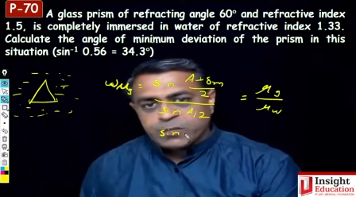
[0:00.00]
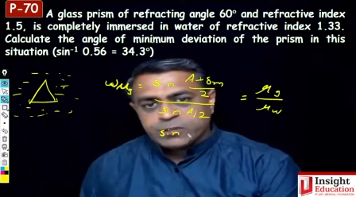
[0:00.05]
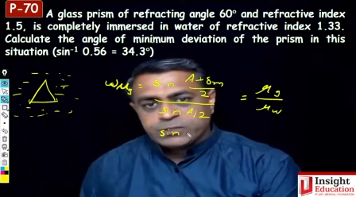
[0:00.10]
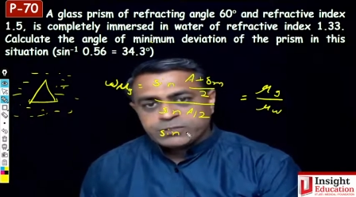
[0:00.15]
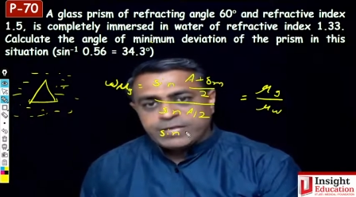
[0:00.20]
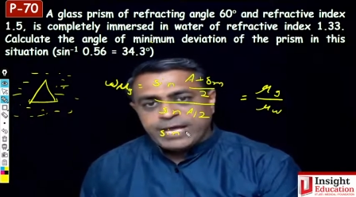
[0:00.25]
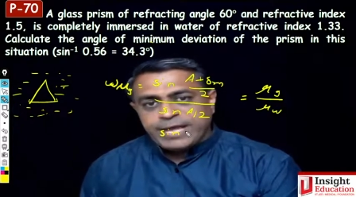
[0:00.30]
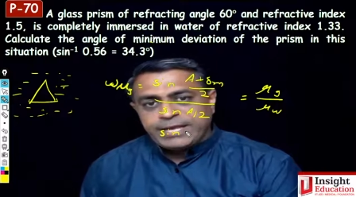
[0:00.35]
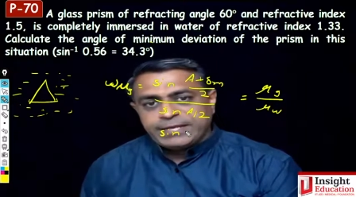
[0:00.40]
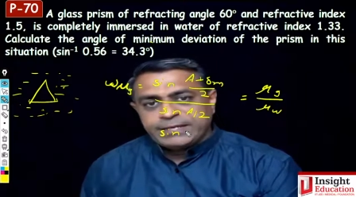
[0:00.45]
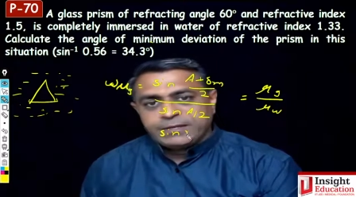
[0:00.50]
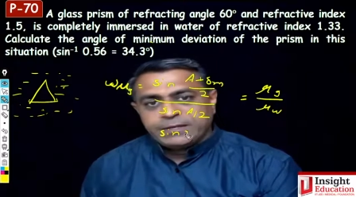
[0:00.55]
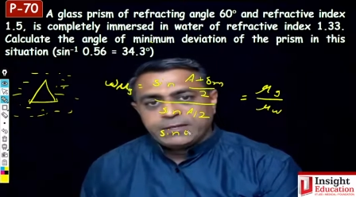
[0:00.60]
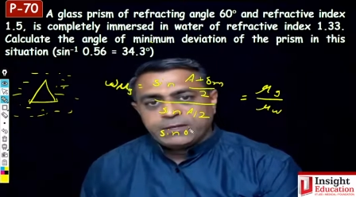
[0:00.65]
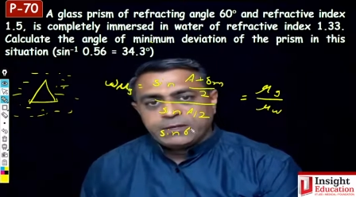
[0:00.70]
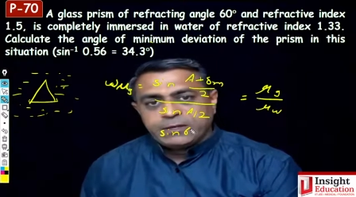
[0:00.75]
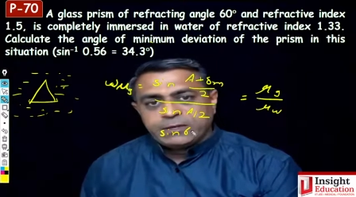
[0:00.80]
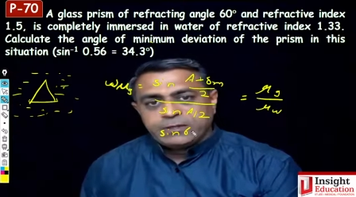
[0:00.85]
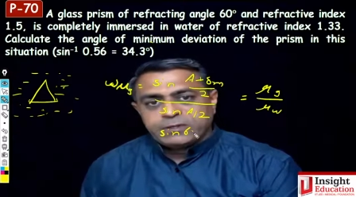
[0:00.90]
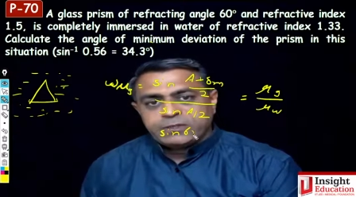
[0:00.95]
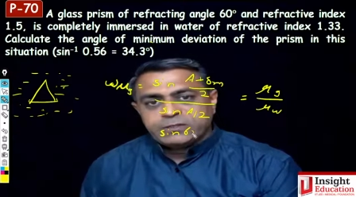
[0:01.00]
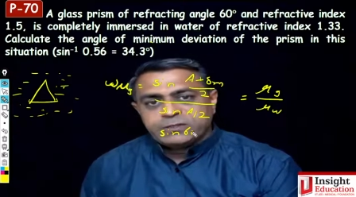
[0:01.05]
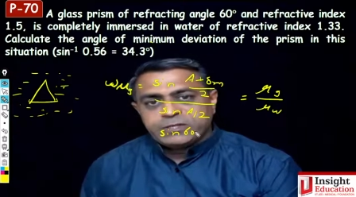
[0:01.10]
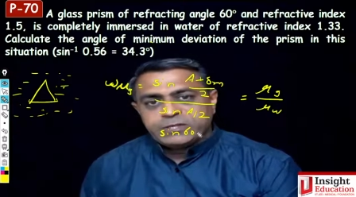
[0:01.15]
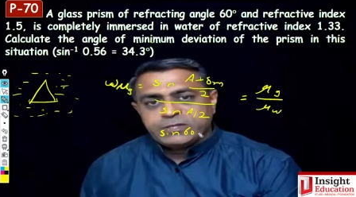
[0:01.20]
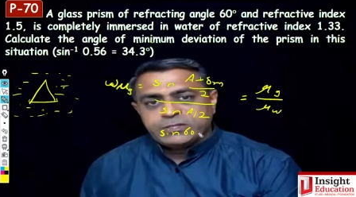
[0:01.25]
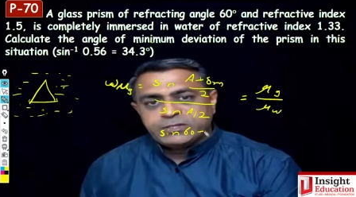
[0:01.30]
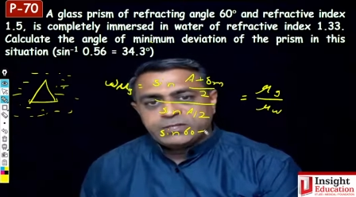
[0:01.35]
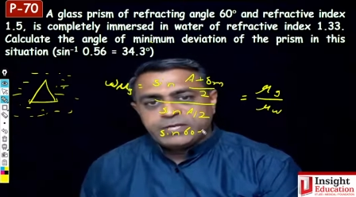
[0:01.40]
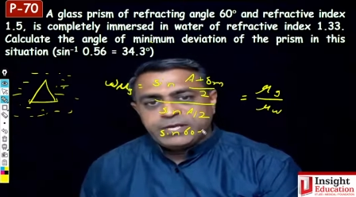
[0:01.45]
sine
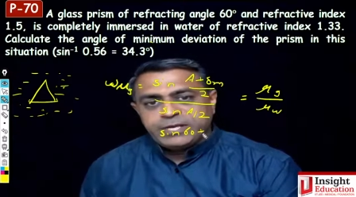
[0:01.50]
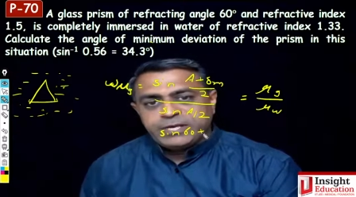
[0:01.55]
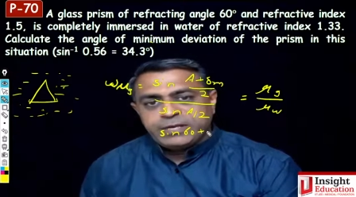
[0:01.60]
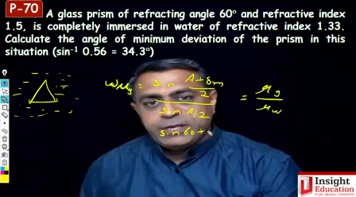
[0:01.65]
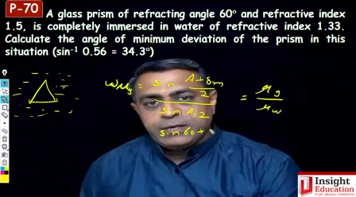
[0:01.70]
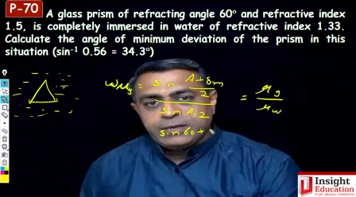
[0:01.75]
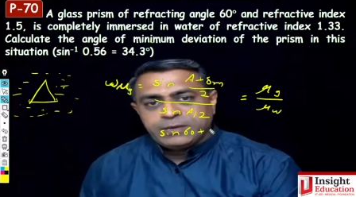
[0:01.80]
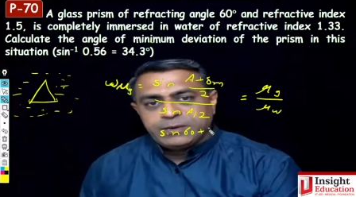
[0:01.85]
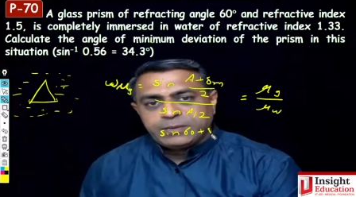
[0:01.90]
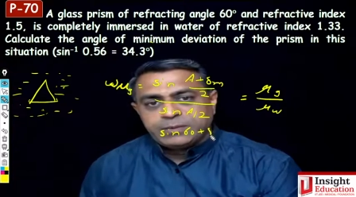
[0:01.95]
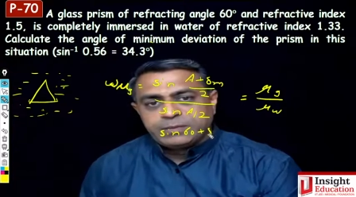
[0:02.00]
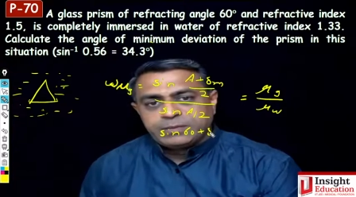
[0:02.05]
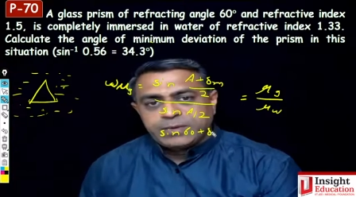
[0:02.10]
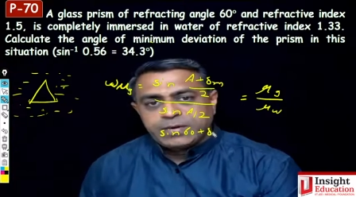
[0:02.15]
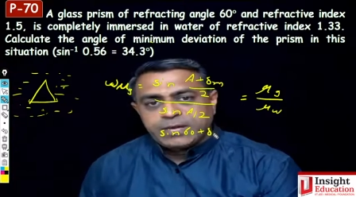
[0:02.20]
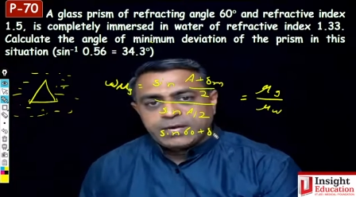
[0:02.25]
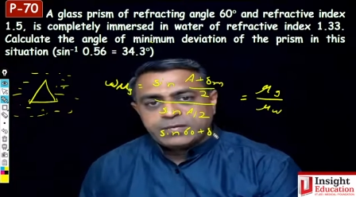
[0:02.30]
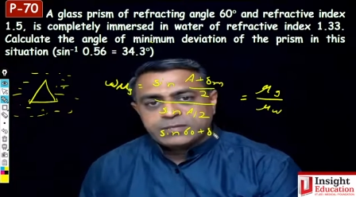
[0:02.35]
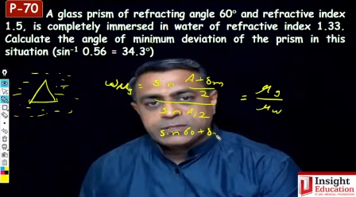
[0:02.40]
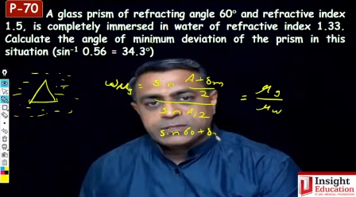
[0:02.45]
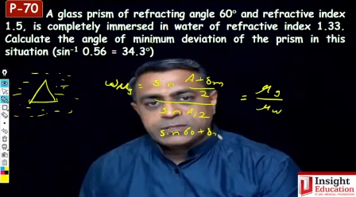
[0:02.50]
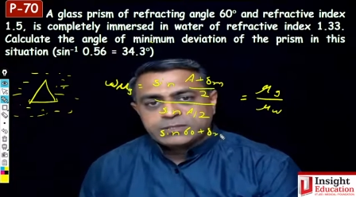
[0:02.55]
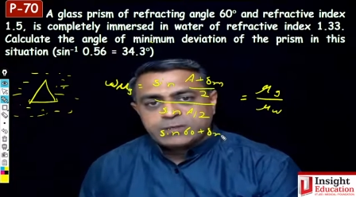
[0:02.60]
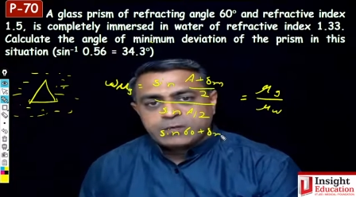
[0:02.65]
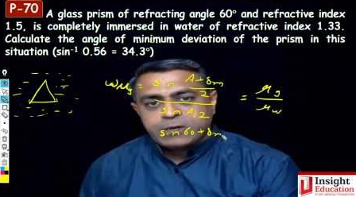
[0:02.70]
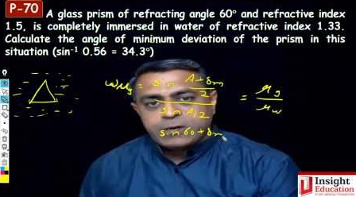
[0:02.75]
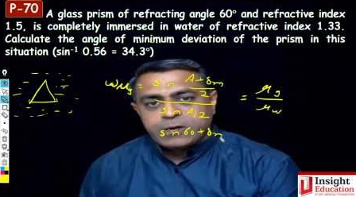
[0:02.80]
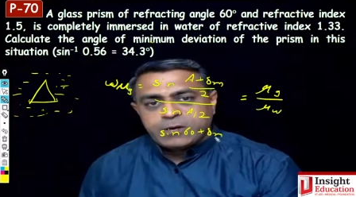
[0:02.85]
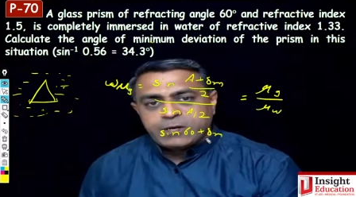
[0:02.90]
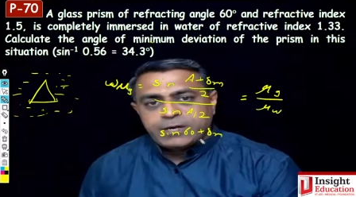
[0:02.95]
60 plus
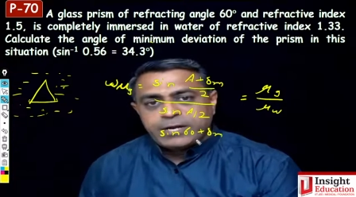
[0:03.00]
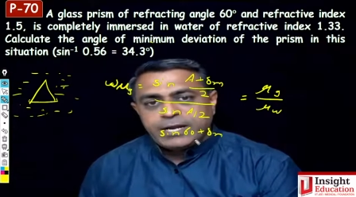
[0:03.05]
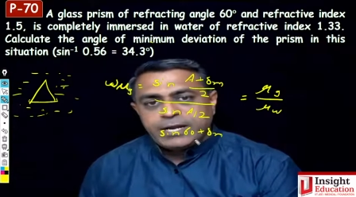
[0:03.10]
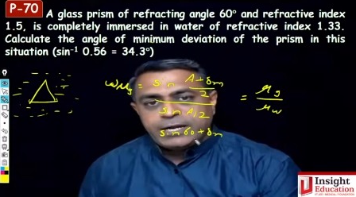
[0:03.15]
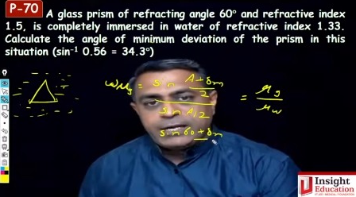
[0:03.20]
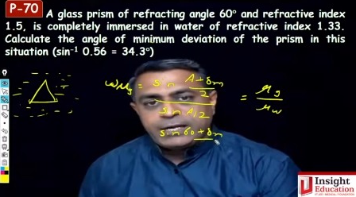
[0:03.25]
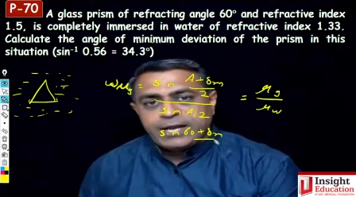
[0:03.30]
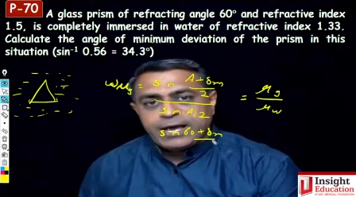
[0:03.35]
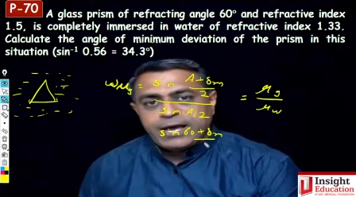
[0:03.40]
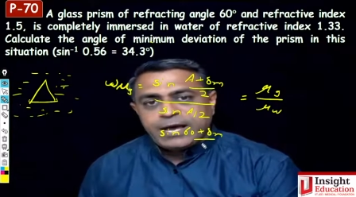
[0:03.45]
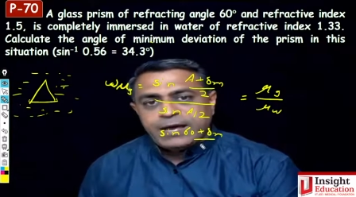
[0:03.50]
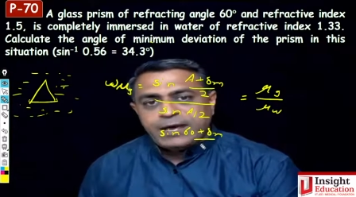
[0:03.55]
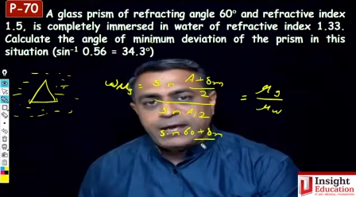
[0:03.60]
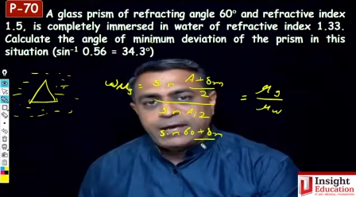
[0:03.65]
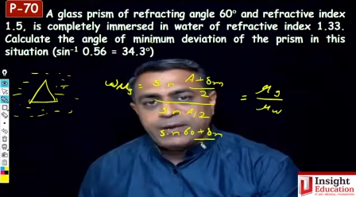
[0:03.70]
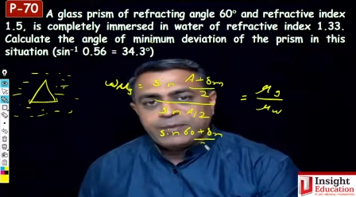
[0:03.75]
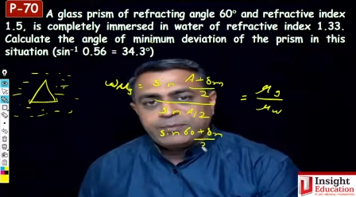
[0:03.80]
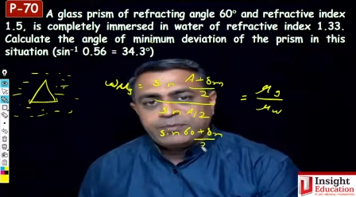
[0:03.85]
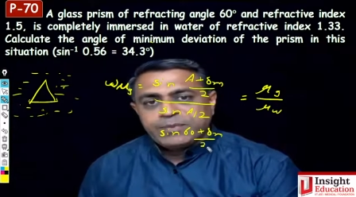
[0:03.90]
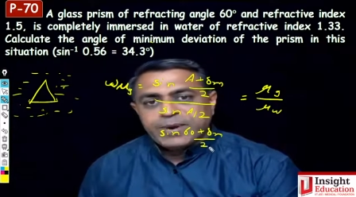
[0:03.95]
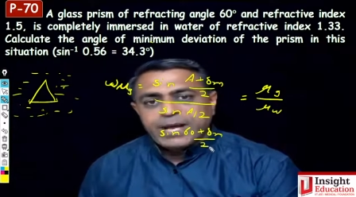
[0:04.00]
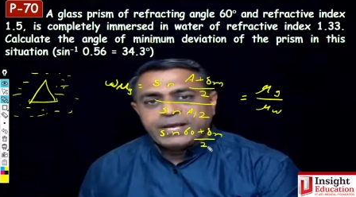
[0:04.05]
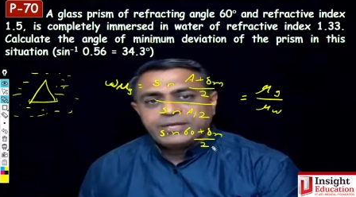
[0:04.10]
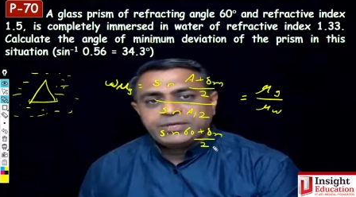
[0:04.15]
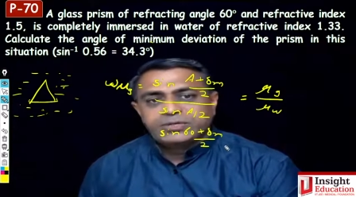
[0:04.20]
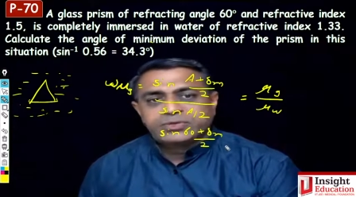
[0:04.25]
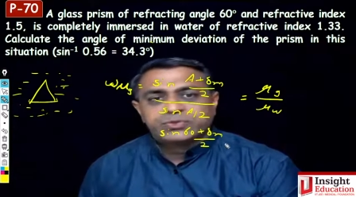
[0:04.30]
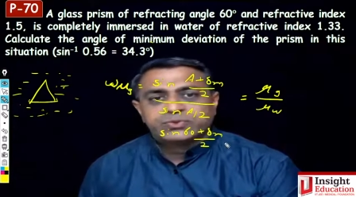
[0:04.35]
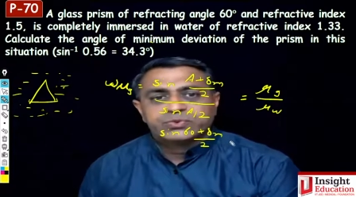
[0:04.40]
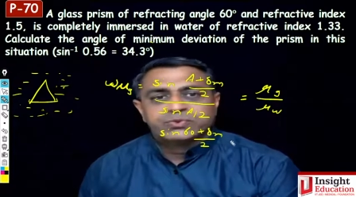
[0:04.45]
delta m by
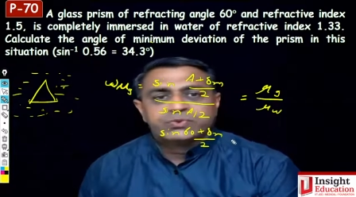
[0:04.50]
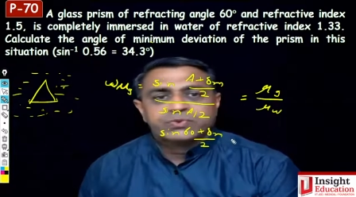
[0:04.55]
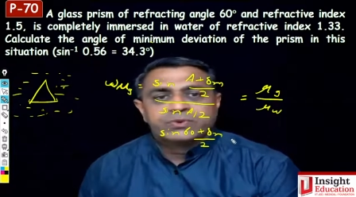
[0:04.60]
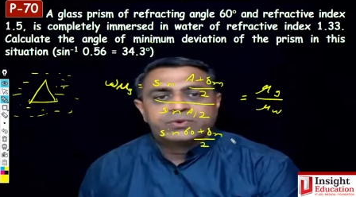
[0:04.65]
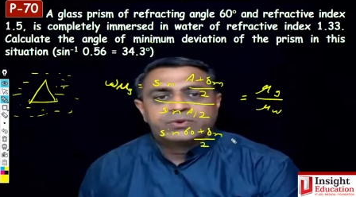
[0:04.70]
2